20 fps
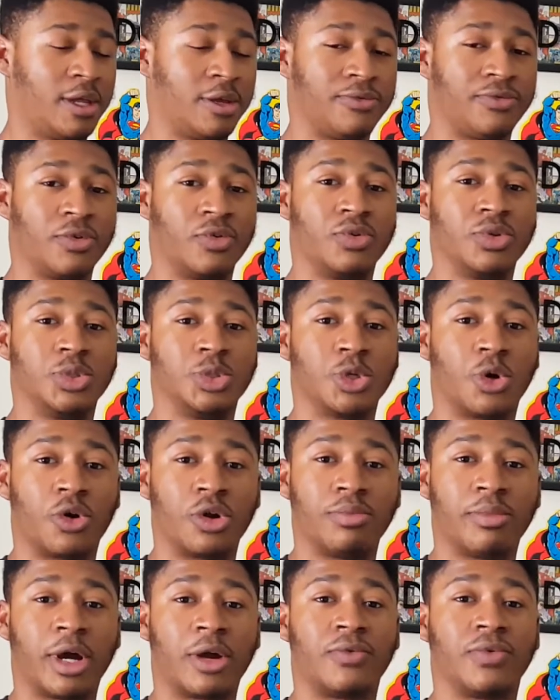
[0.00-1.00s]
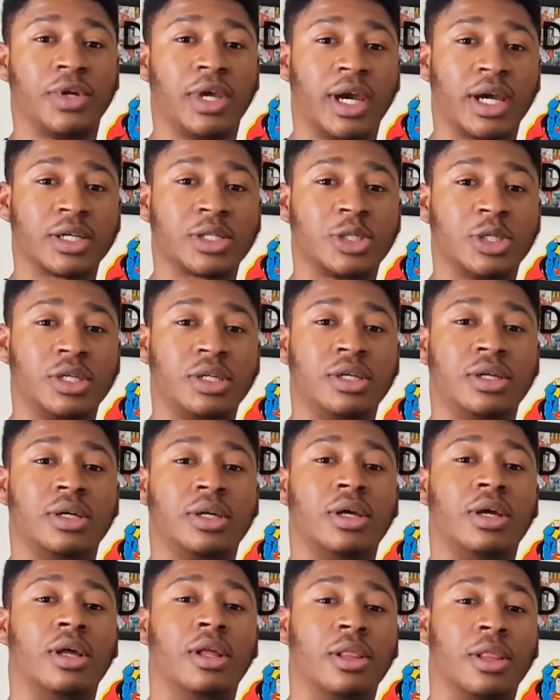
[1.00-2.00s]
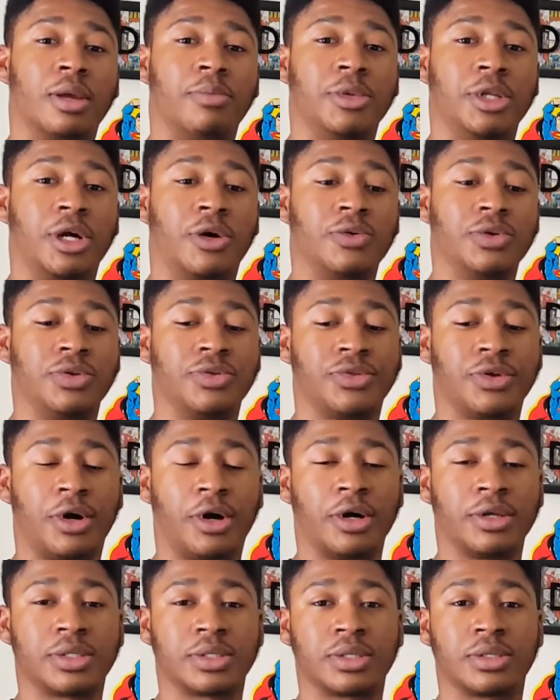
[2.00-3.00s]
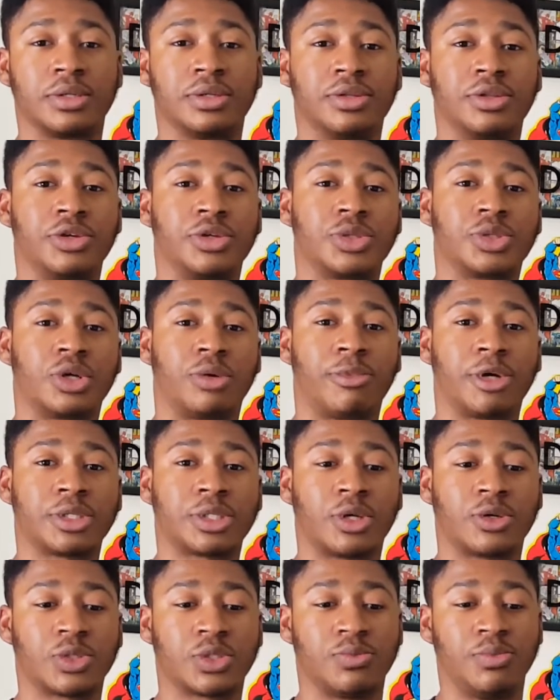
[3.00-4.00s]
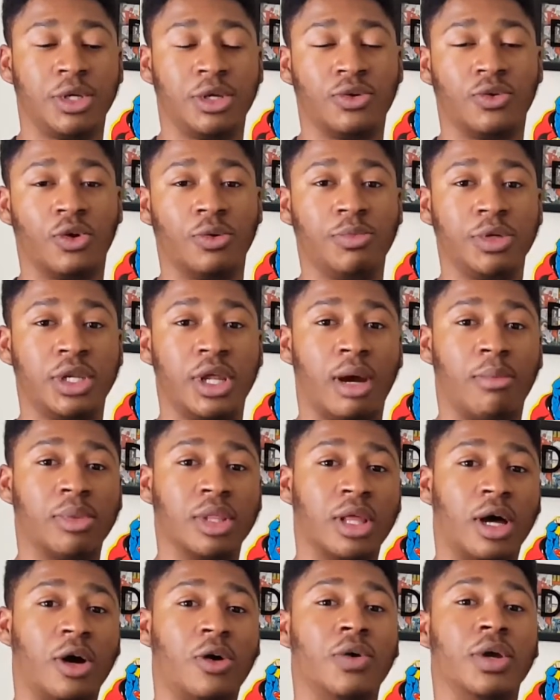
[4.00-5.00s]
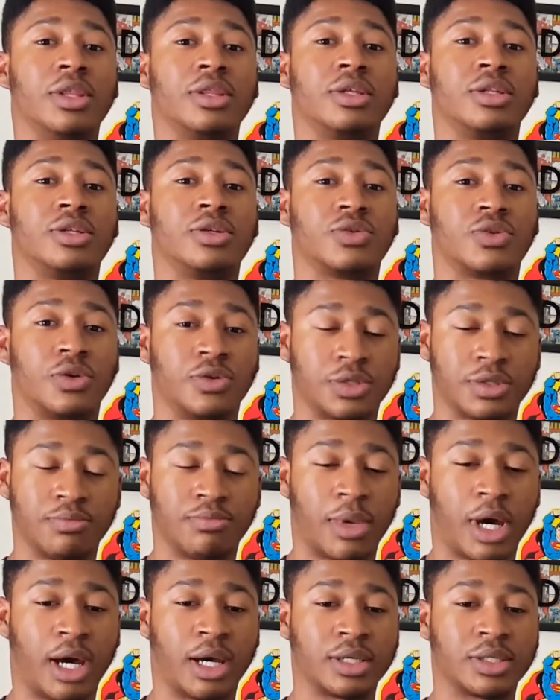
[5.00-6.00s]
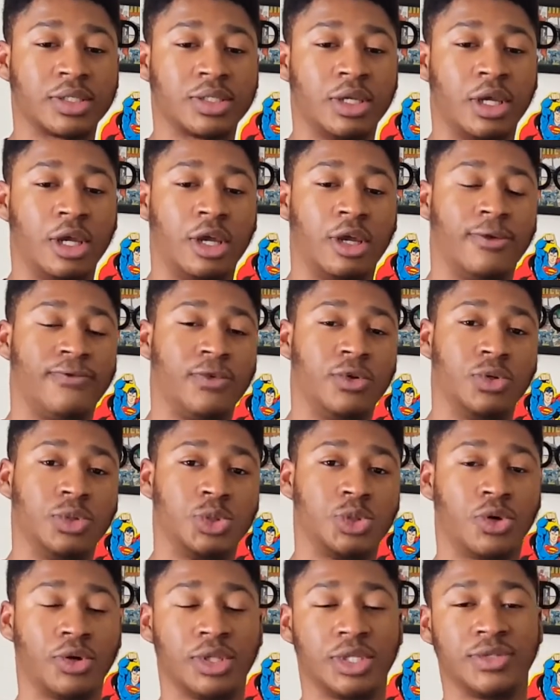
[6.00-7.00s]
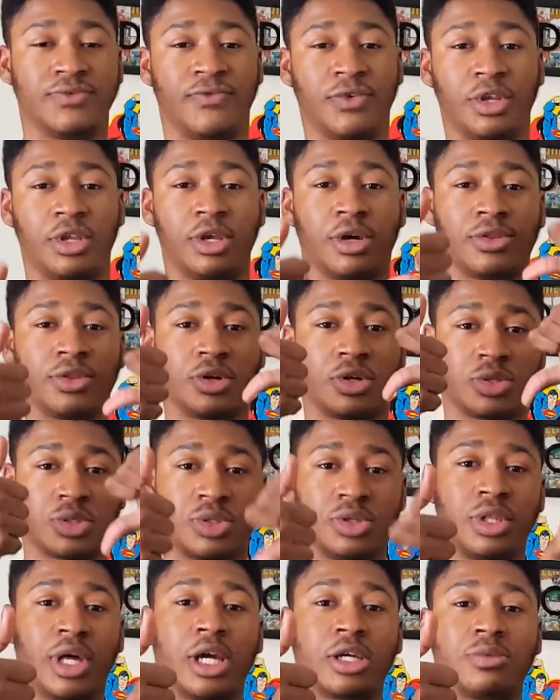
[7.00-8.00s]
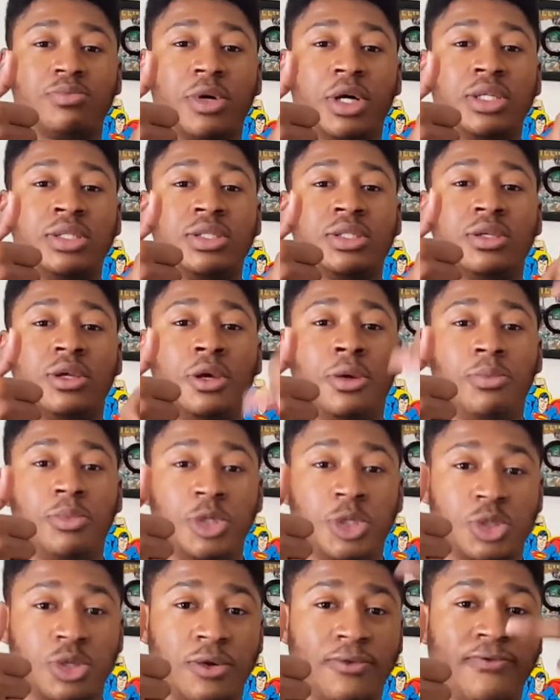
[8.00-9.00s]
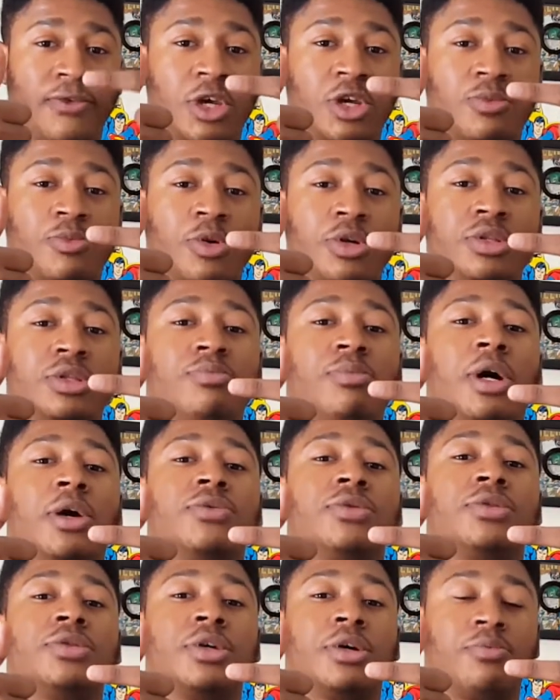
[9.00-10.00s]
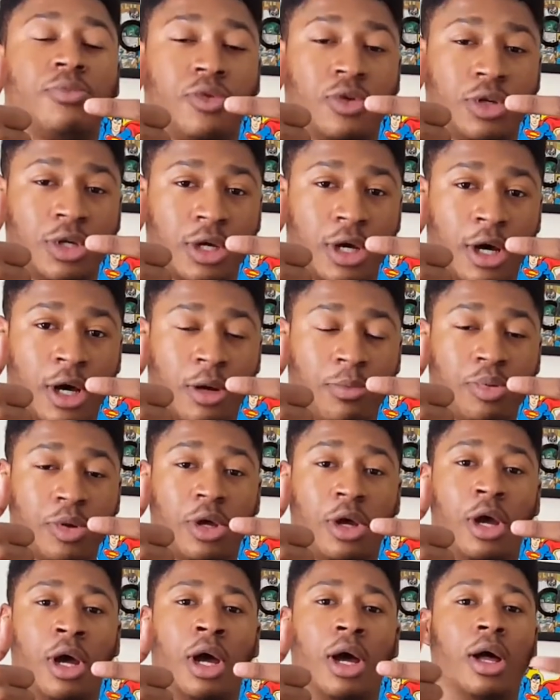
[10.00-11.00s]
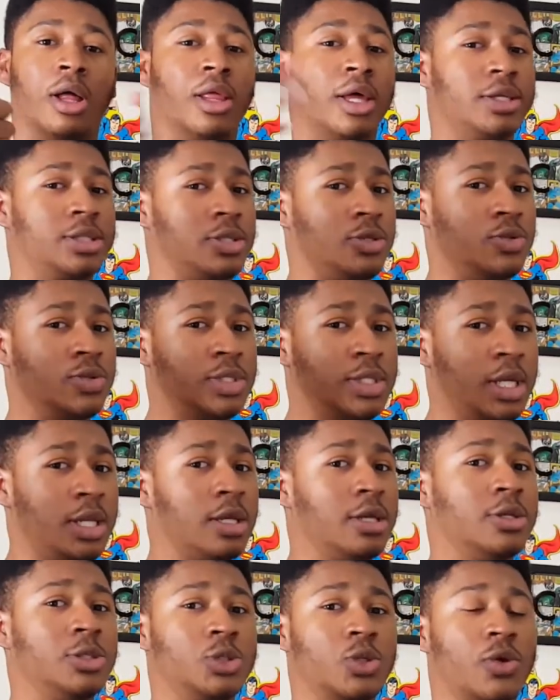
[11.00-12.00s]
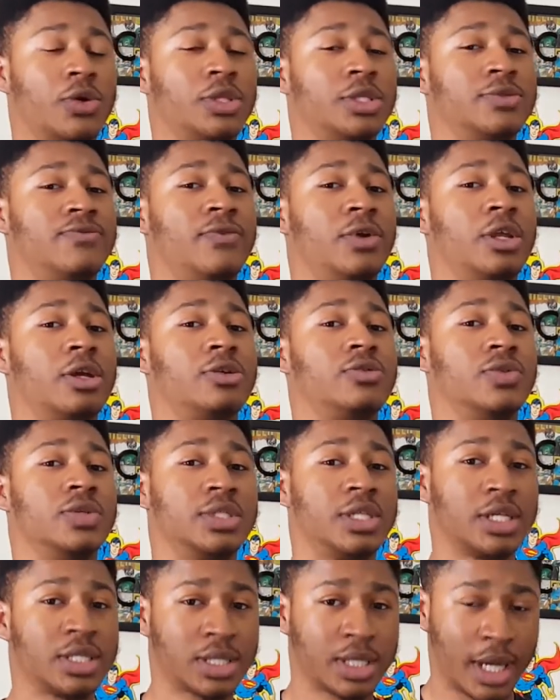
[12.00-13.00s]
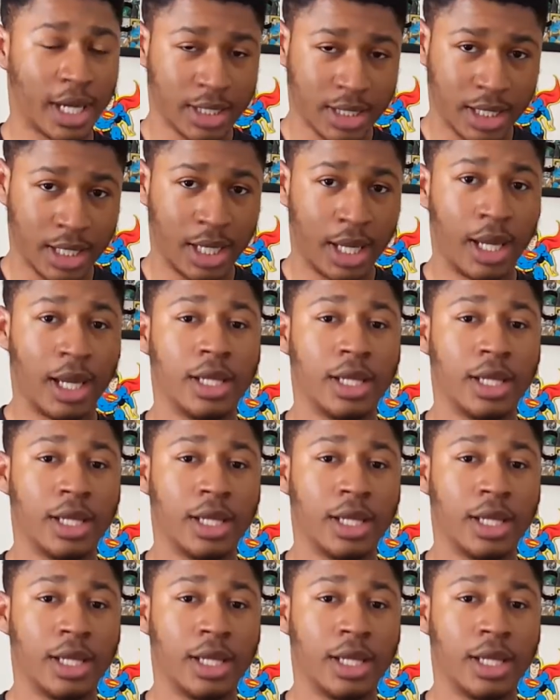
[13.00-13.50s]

If you enjoyed my reaction, let me know what you thought. Links to all my social media will be down below in the description box. If you enjoyed this video, there are two like buttons. Be sure to fingerprint the button, thumb pointing up Unless you didn't enjoy this video and you disliked it,